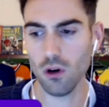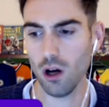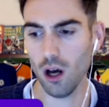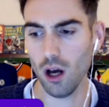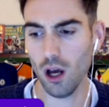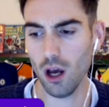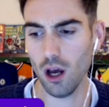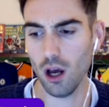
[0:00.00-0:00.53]

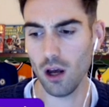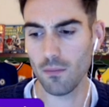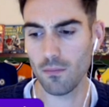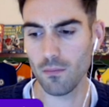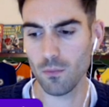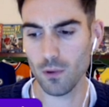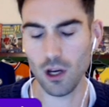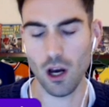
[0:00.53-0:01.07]

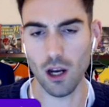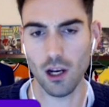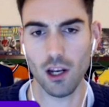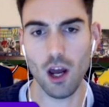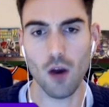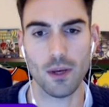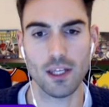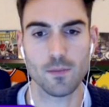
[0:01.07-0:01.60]
And I
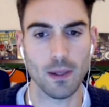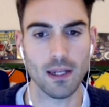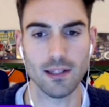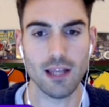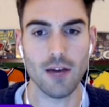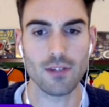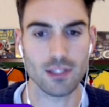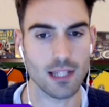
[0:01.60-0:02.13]
know he's been in
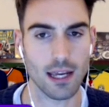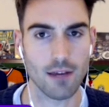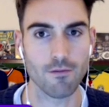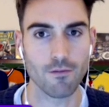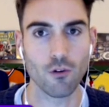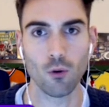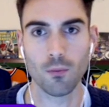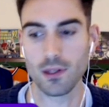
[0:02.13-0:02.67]
devastating
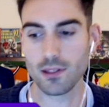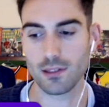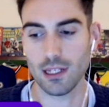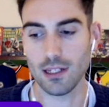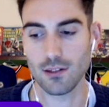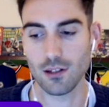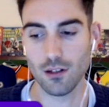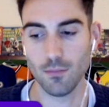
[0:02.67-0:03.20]
form this
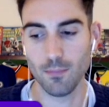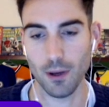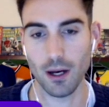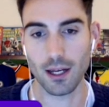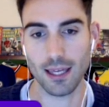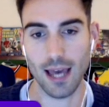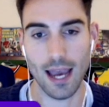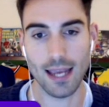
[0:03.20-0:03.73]
season,
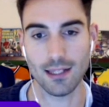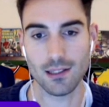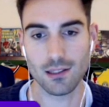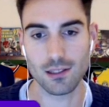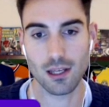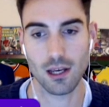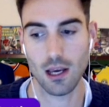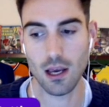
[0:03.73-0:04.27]
but
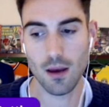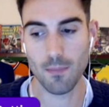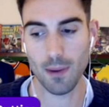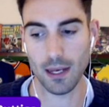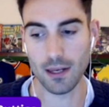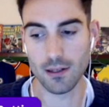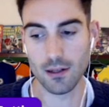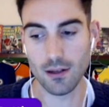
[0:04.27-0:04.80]
Kane's
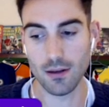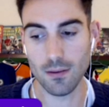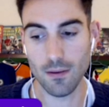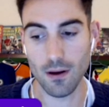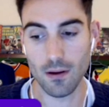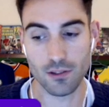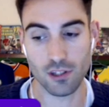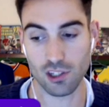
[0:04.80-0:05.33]
been
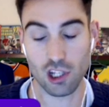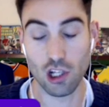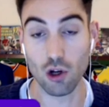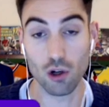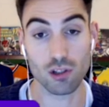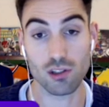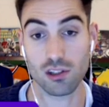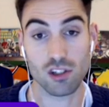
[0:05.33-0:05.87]
just
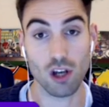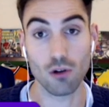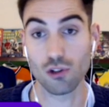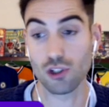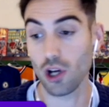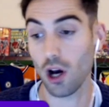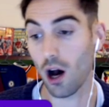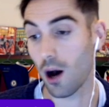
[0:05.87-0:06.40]
looked so
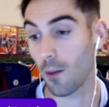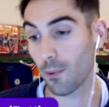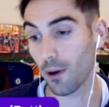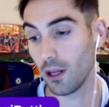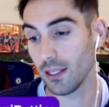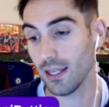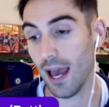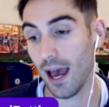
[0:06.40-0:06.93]
sharp.
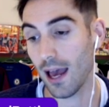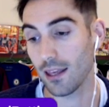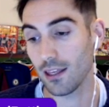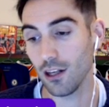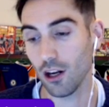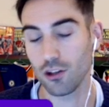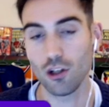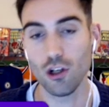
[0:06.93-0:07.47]
And yeah,
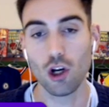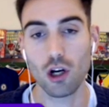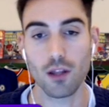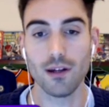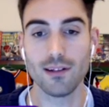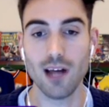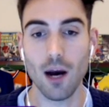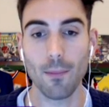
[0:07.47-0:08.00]
you look at
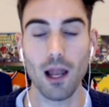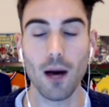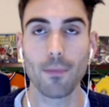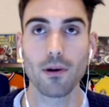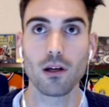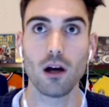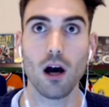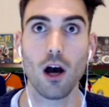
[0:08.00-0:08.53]
the double up
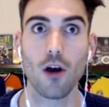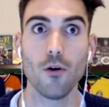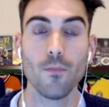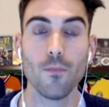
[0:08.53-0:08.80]
and go,